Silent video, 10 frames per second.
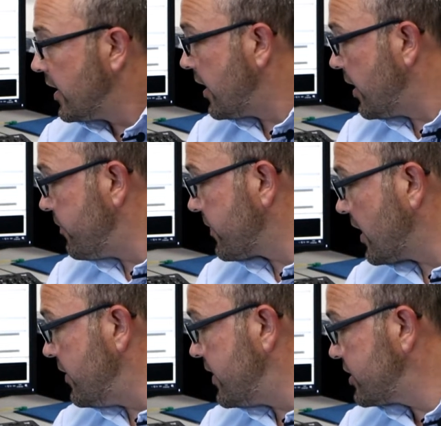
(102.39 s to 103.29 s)

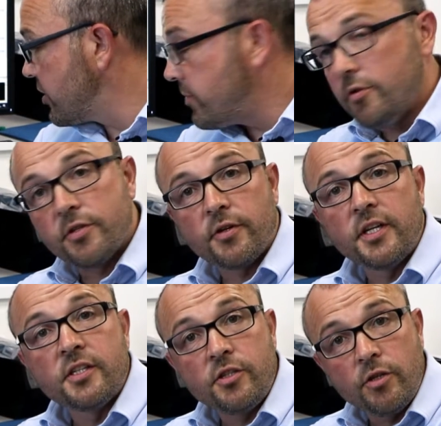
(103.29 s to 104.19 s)
And this computer
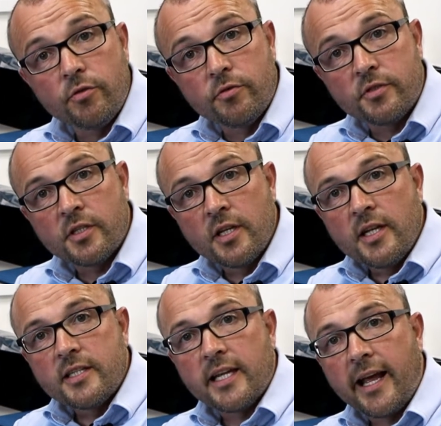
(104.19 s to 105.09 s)
is used
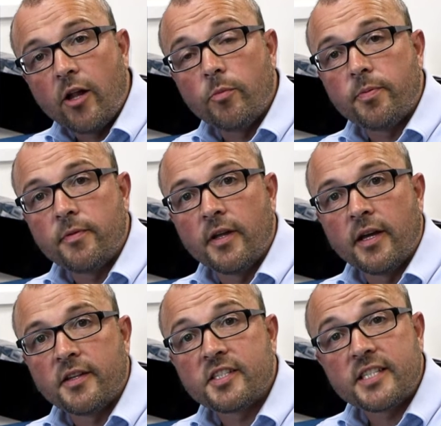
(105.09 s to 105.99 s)
to help
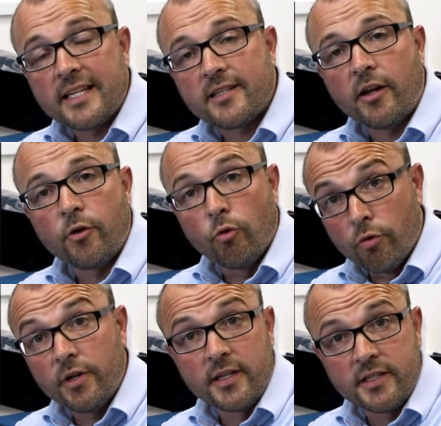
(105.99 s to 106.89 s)
the satellite
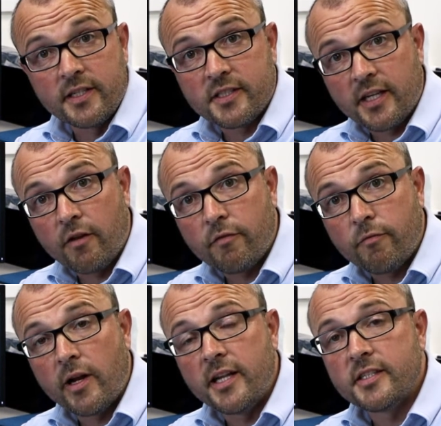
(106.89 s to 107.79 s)
orient itself
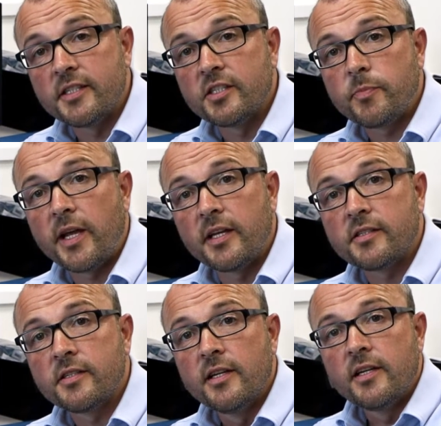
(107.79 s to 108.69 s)
when it's in
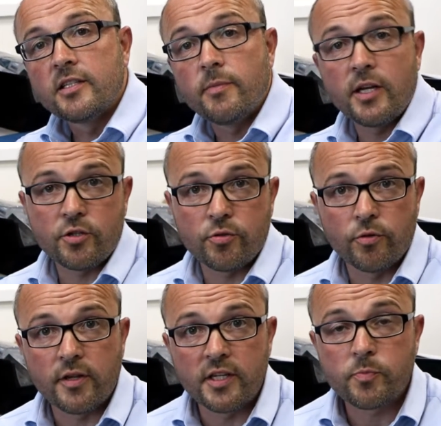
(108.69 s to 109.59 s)
space, to make
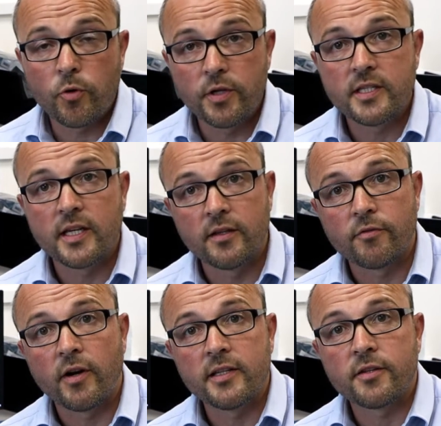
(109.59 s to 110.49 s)
sure that it's pointing in the
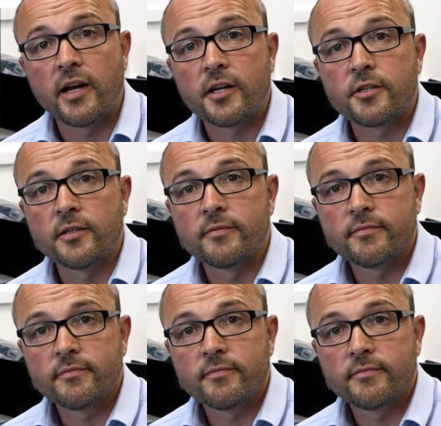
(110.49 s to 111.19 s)
right direction.